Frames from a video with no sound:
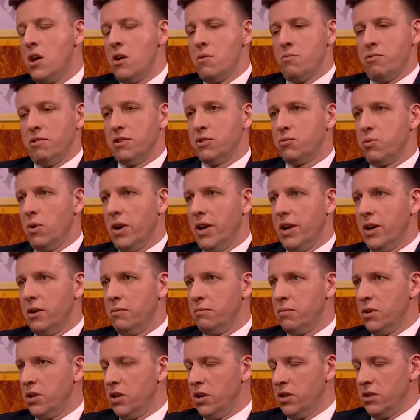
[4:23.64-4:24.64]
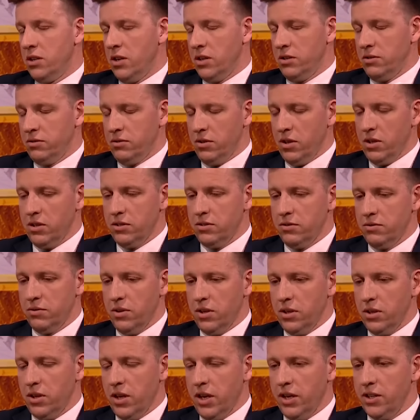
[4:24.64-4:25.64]
Prince William
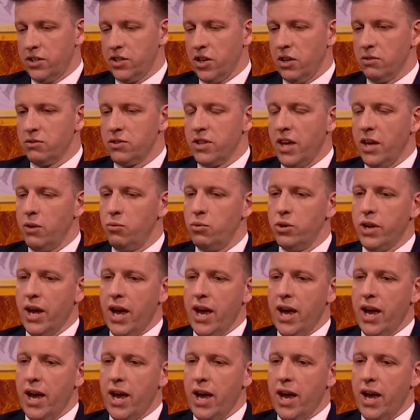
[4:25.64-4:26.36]
and King Charles, they would